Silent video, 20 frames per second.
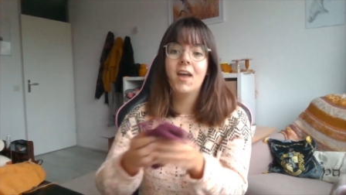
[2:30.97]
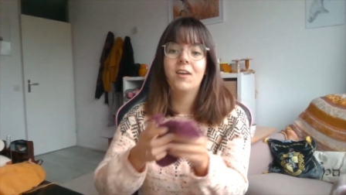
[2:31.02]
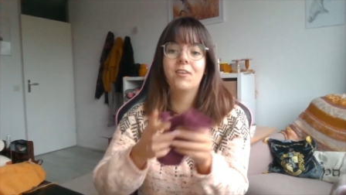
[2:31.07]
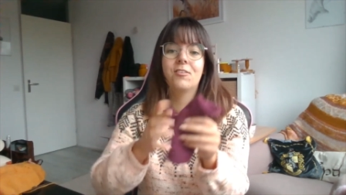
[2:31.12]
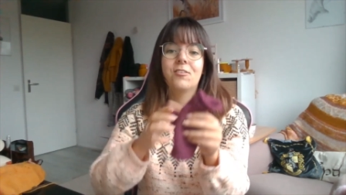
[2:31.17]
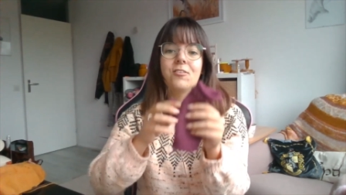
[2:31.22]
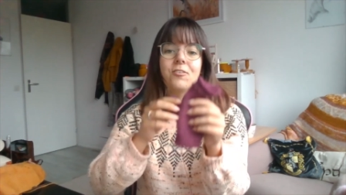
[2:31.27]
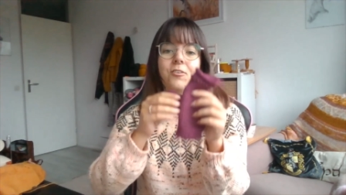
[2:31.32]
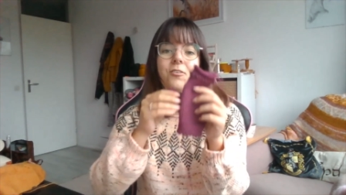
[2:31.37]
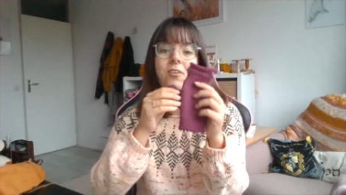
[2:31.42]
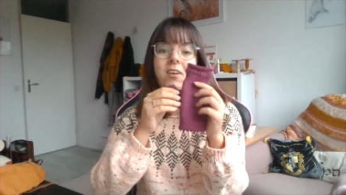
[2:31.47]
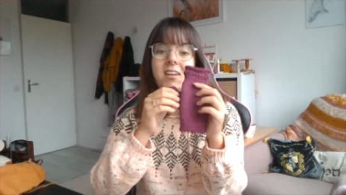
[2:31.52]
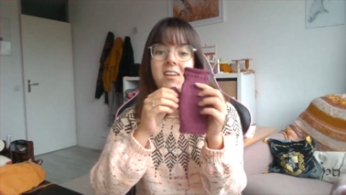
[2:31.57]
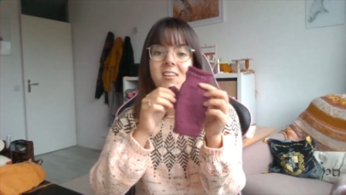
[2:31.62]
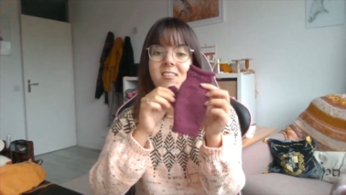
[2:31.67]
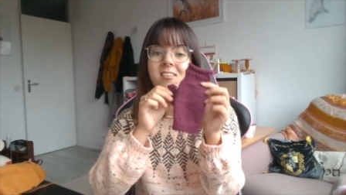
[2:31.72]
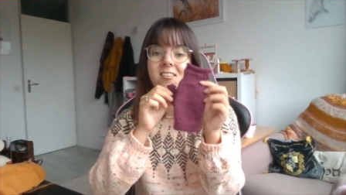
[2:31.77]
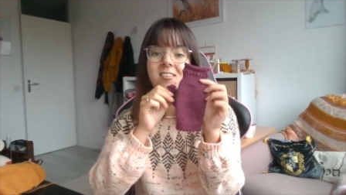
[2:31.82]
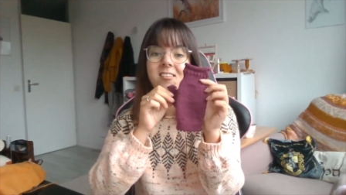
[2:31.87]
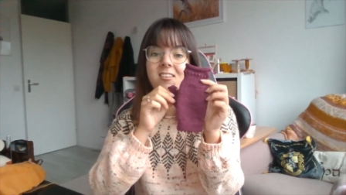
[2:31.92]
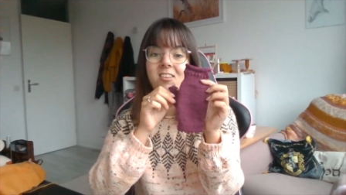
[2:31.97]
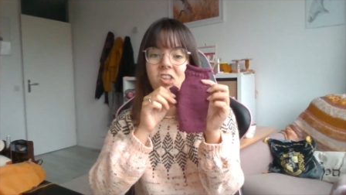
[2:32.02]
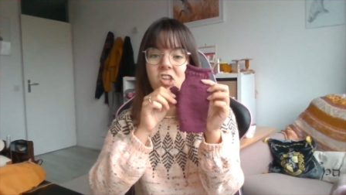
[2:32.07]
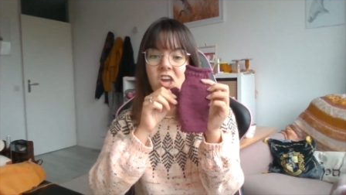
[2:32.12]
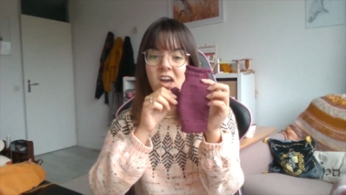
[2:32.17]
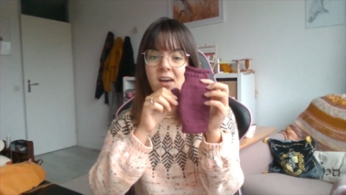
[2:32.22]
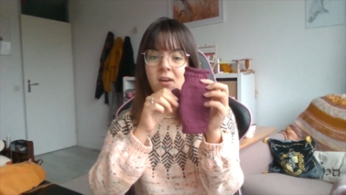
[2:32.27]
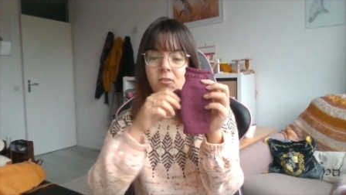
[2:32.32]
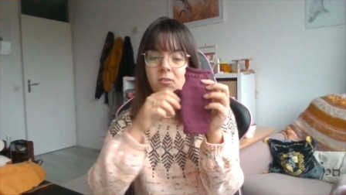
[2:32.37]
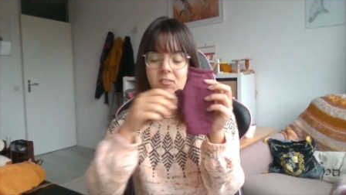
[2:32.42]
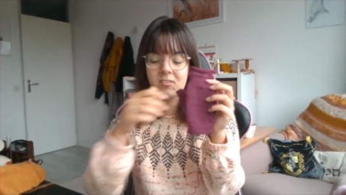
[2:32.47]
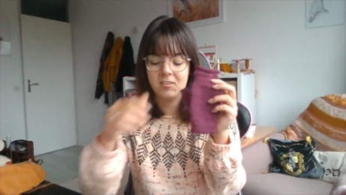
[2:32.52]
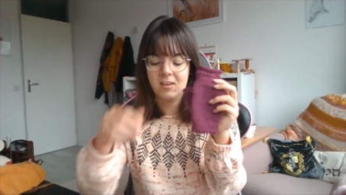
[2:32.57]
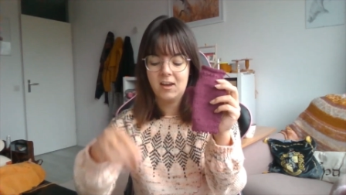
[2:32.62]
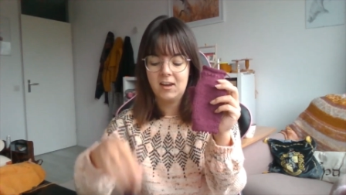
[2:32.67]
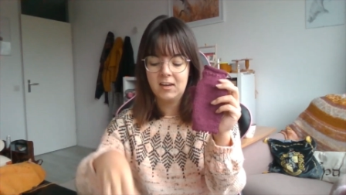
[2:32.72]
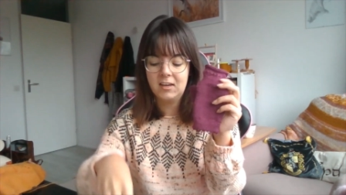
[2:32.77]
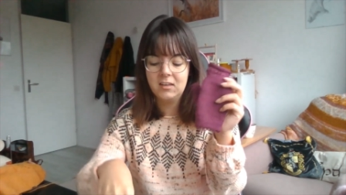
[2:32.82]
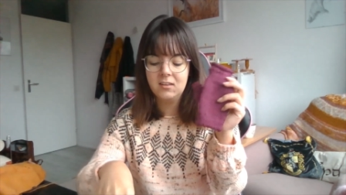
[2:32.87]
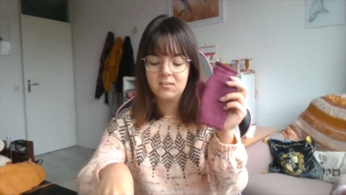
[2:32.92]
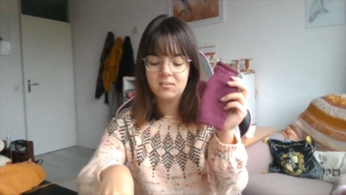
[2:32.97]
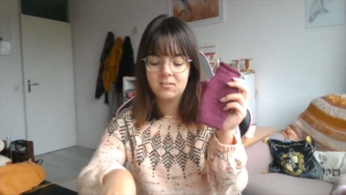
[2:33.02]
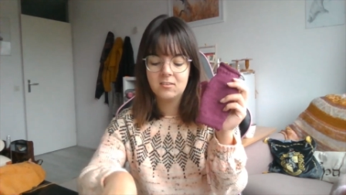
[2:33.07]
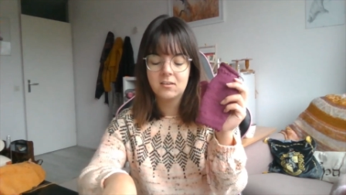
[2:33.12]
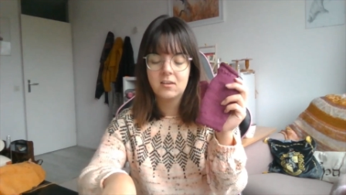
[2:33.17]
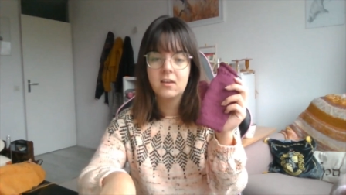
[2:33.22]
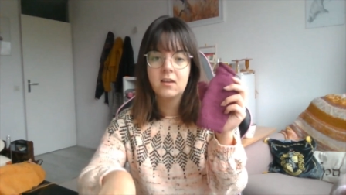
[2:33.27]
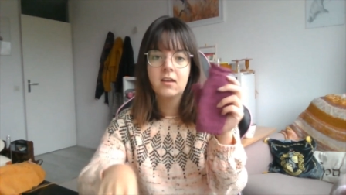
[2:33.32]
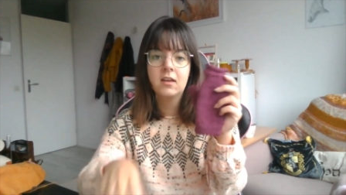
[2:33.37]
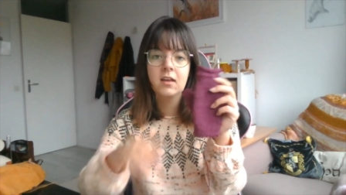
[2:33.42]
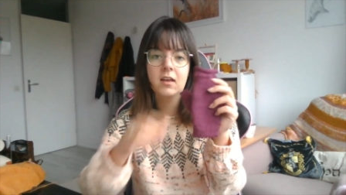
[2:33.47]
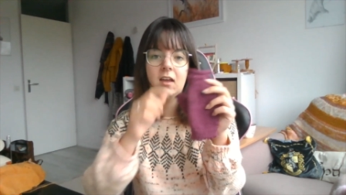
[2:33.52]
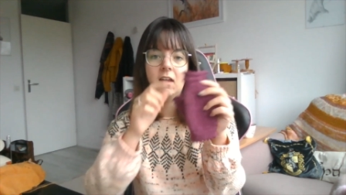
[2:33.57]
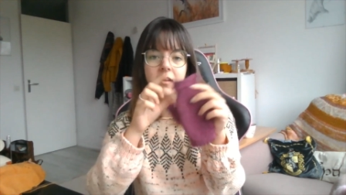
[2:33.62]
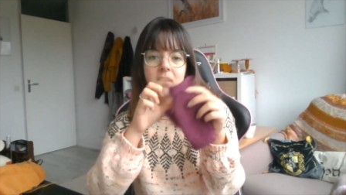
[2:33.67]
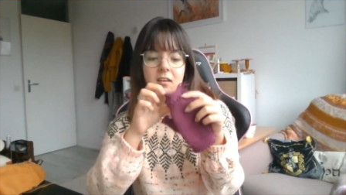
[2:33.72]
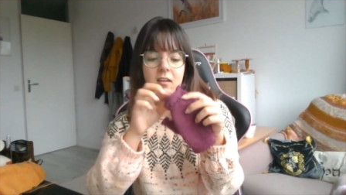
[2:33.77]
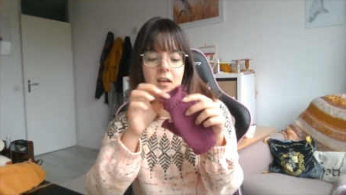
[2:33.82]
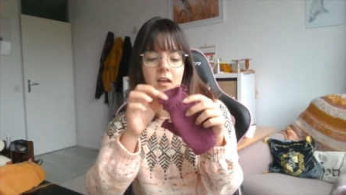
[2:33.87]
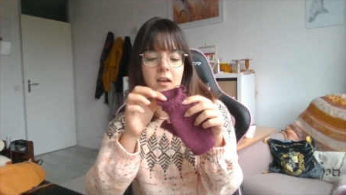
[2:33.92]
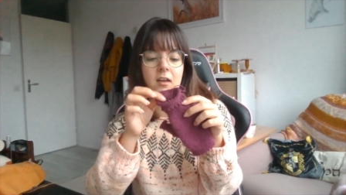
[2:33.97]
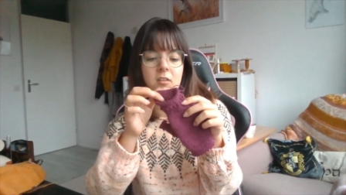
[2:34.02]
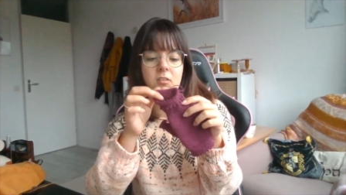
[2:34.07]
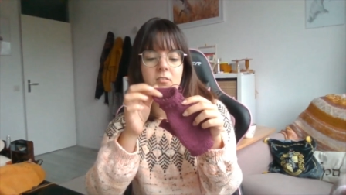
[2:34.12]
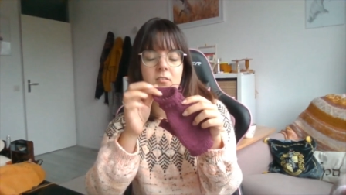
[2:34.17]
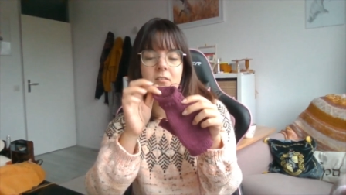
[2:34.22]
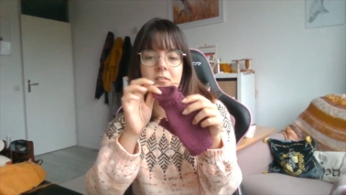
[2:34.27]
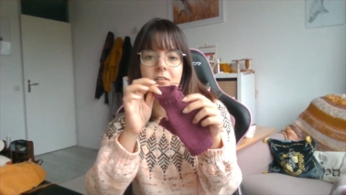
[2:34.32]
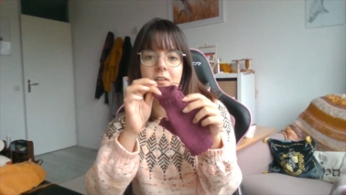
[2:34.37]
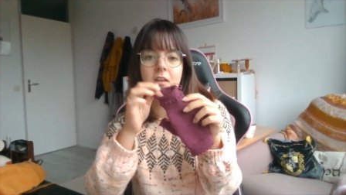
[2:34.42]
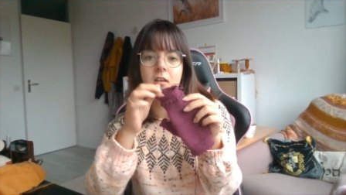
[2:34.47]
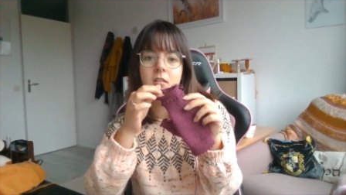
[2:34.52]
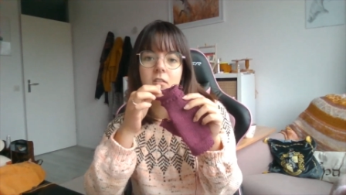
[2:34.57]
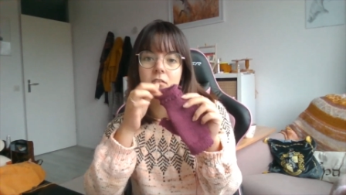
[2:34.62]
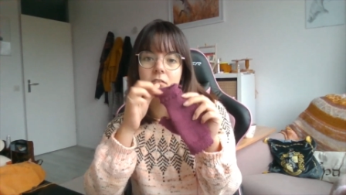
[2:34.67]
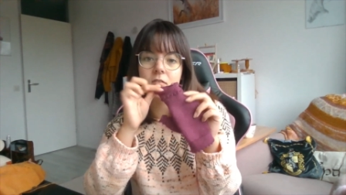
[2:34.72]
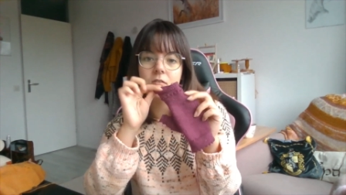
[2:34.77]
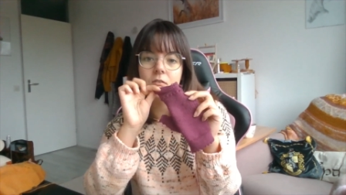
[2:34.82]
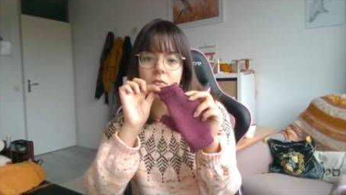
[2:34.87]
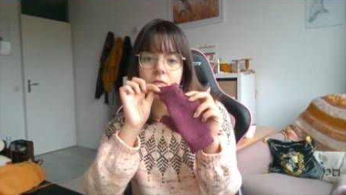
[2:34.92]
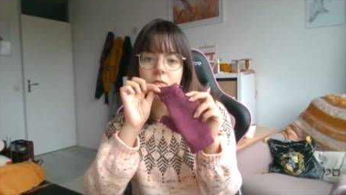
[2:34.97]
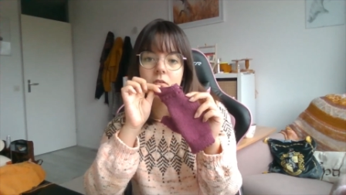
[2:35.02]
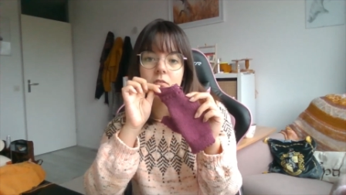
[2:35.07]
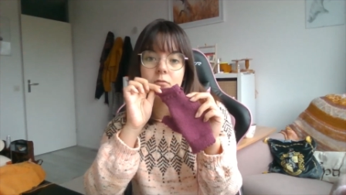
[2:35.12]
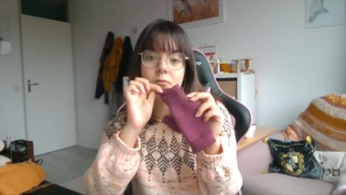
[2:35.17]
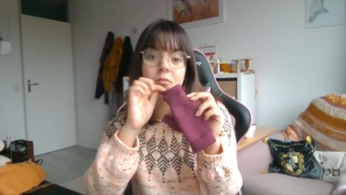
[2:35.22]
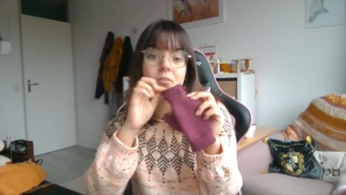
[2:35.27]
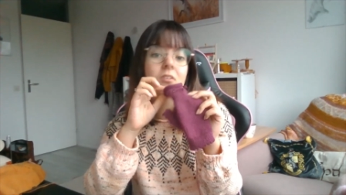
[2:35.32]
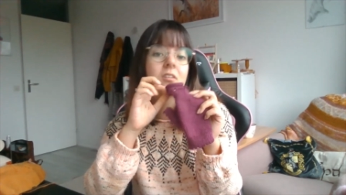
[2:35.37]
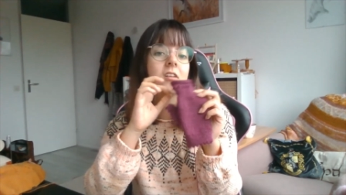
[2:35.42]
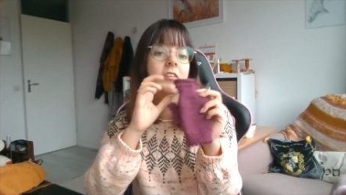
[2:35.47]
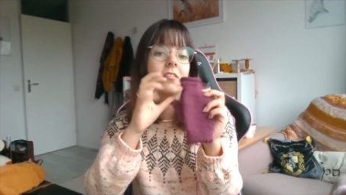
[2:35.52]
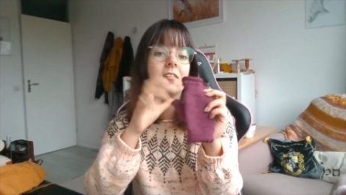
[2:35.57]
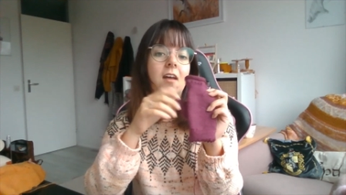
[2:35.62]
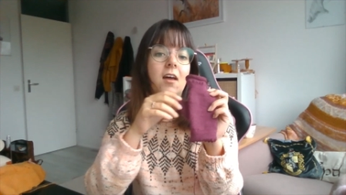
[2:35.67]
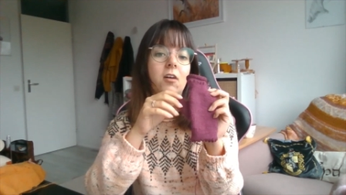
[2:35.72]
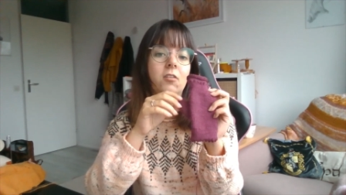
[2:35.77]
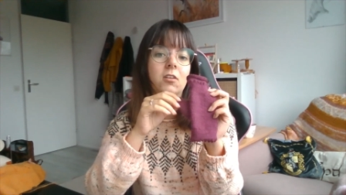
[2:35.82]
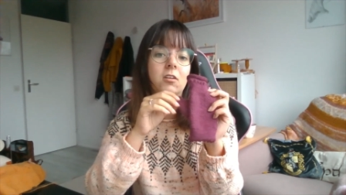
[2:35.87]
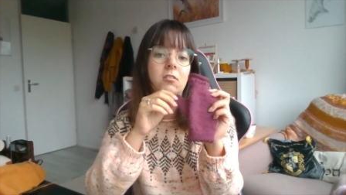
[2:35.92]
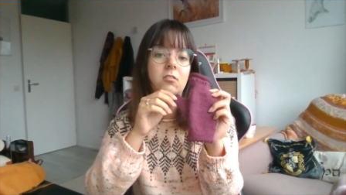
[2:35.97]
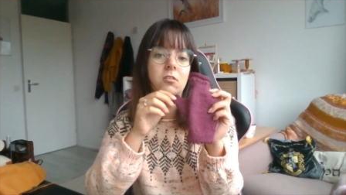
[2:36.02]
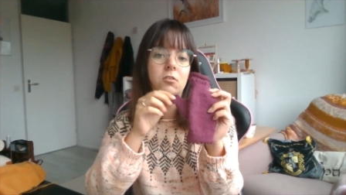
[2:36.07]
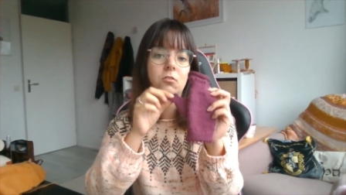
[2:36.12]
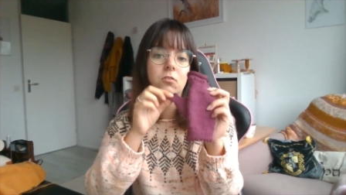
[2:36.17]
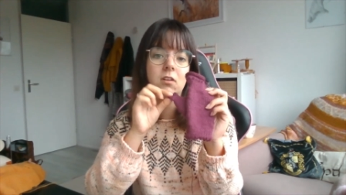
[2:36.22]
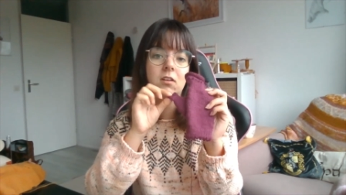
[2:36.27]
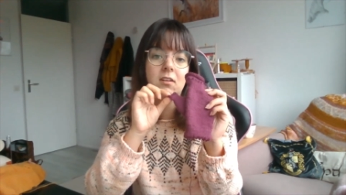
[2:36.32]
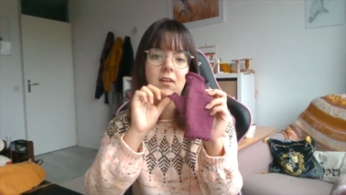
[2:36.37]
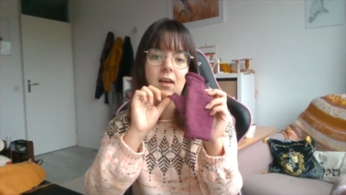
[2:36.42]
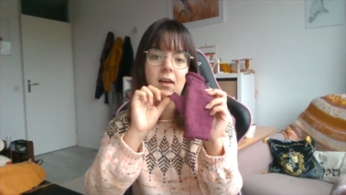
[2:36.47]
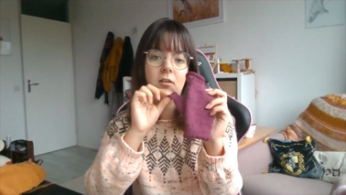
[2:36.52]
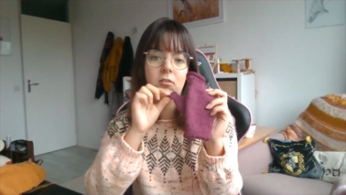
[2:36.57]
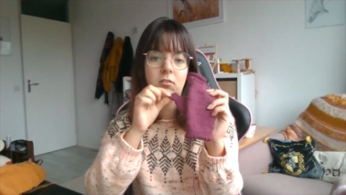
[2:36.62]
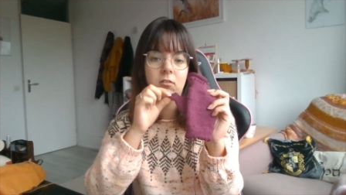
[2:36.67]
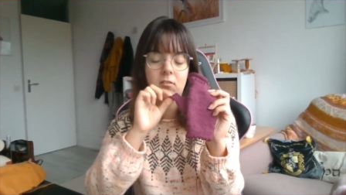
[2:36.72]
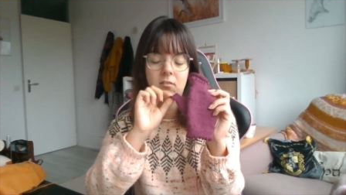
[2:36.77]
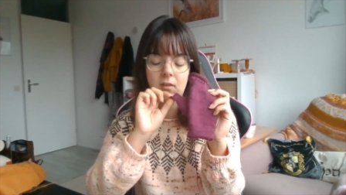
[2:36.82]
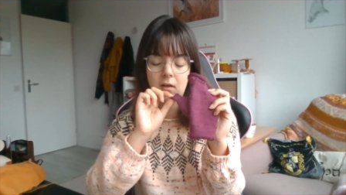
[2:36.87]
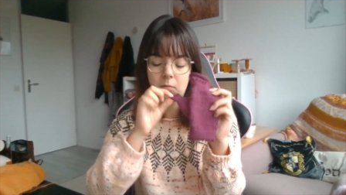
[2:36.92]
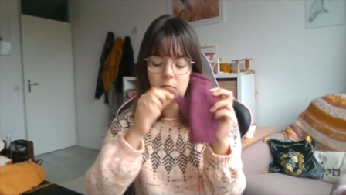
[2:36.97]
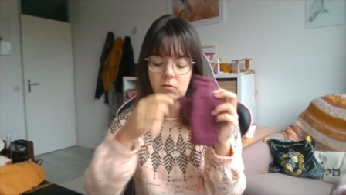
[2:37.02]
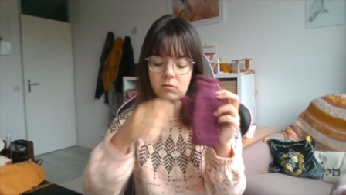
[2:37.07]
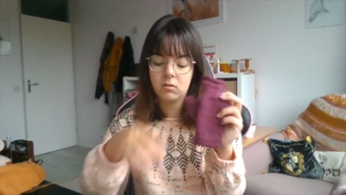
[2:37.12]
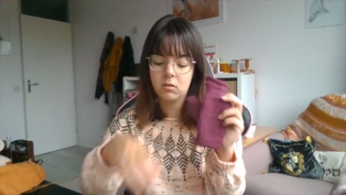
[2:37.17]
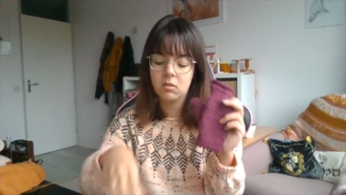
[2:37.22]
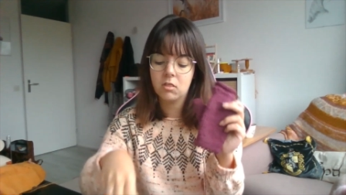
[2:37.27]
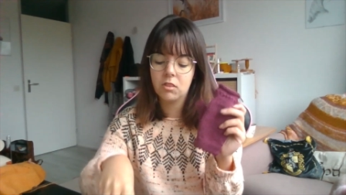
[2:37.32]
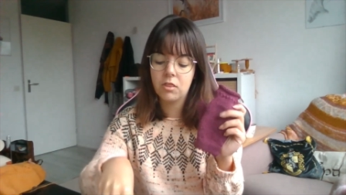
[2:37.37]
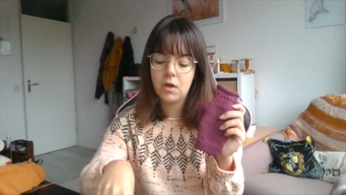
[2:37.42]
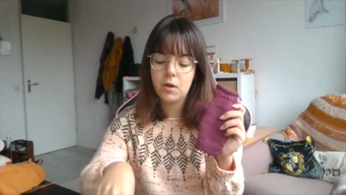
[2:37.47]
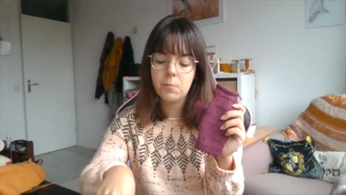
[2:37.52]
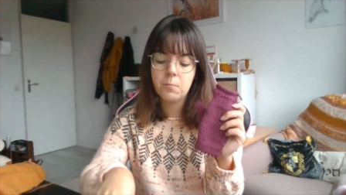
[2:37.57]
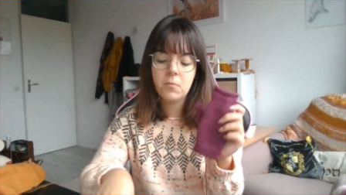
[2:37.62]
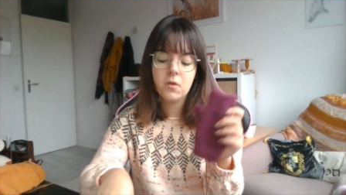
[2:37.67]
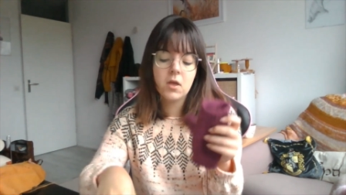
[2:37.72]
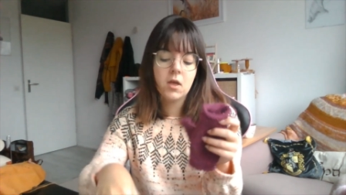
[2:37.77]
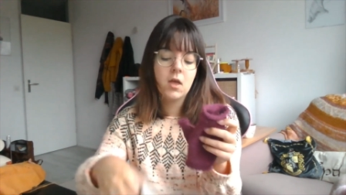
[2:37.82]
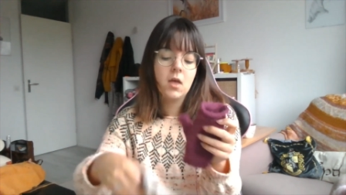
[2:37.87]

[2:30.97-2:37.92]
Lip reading: So this is the child size, and I still need to fold this down and sew it down, same as the thumb.